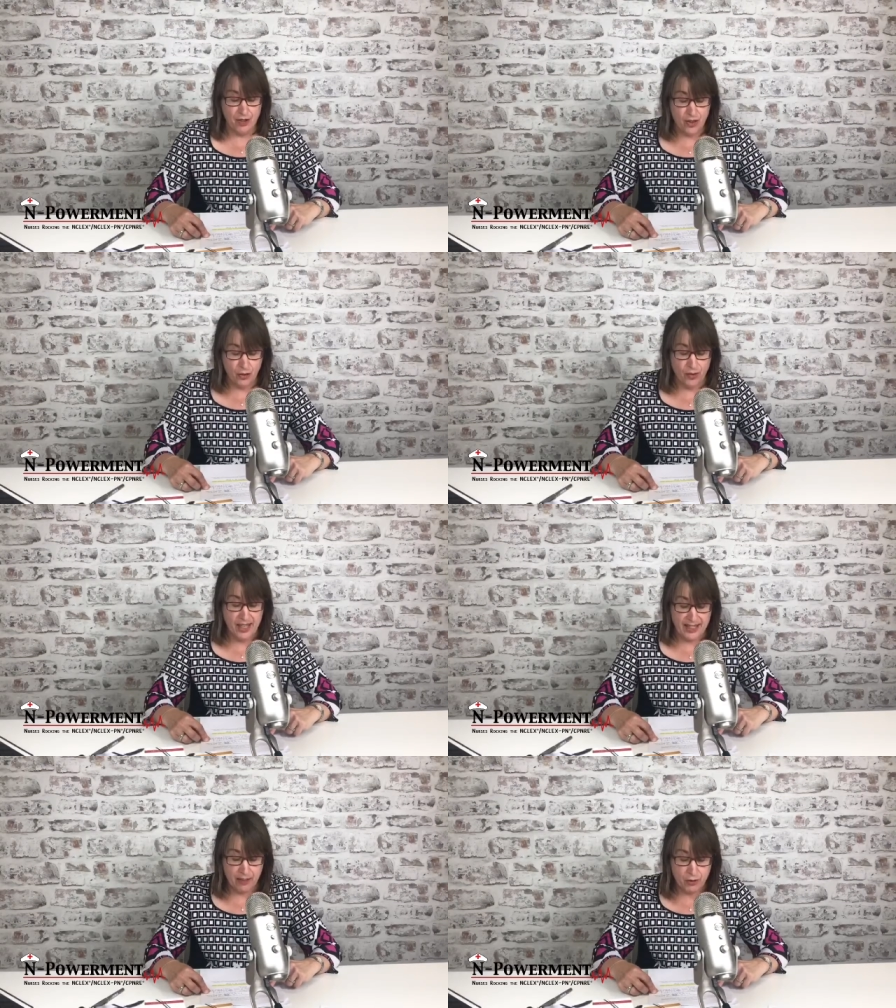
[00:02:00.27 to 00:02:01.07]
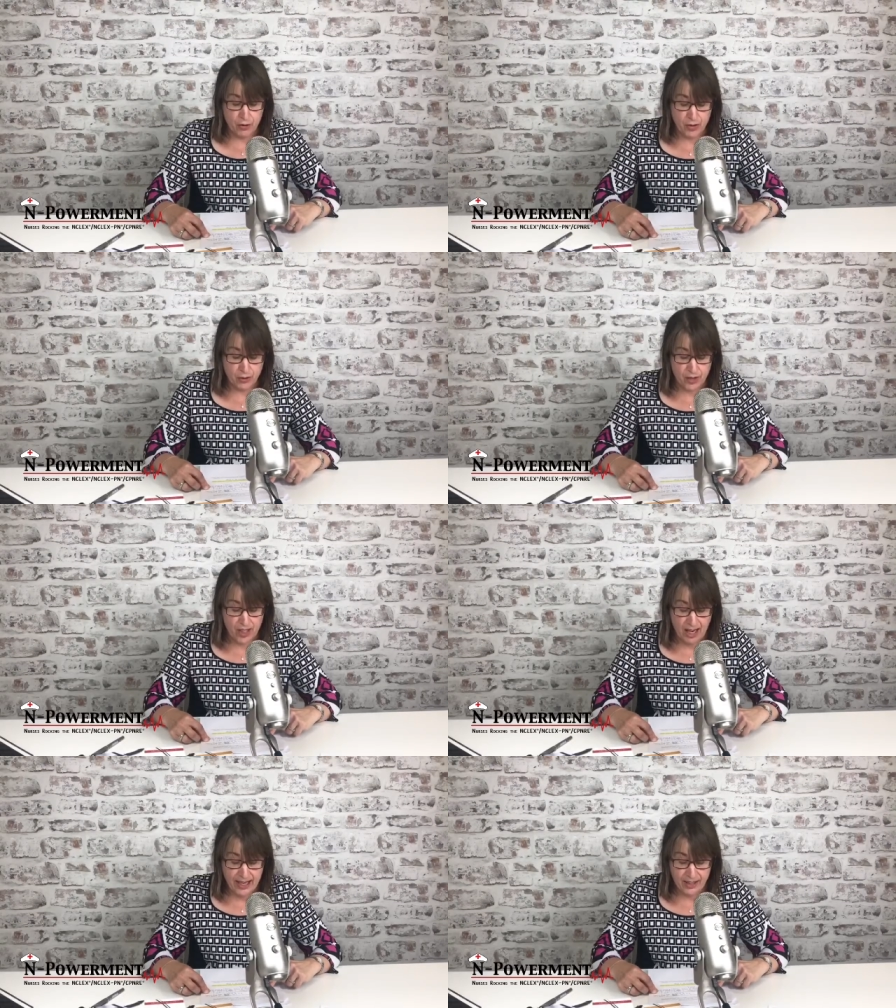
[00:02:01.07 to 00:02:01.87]
So negative Trousseau
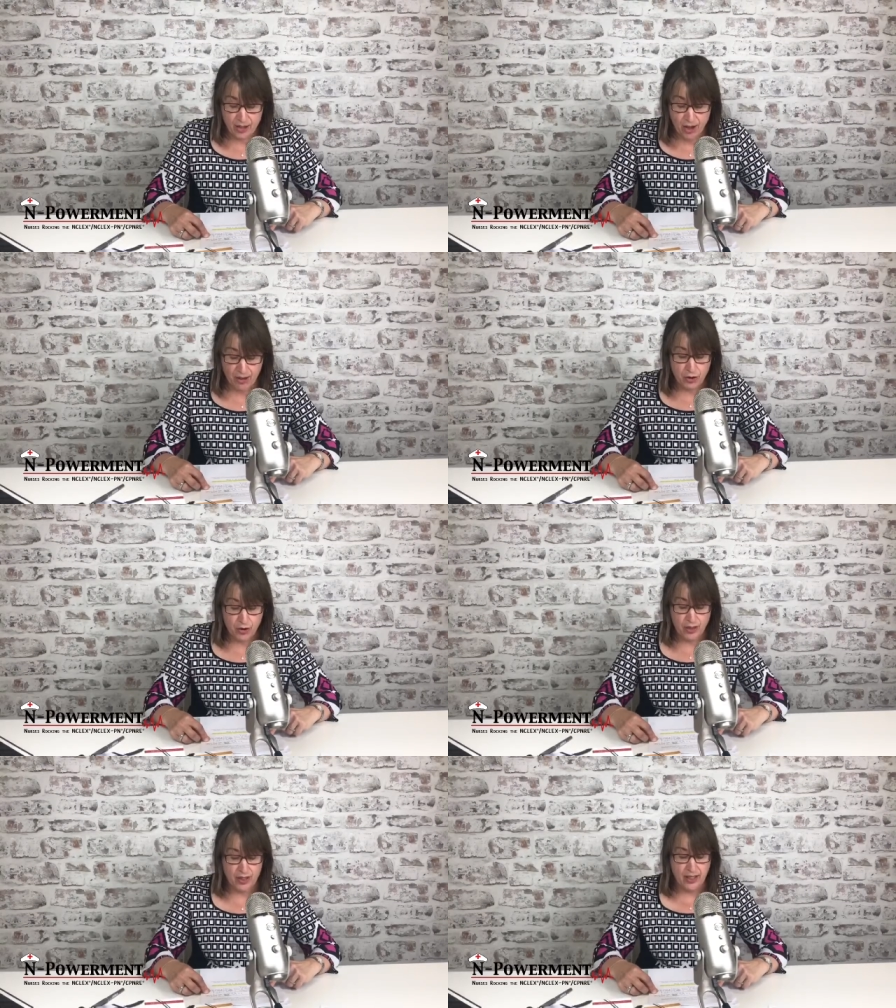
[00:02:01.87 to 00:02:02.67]
sign is not included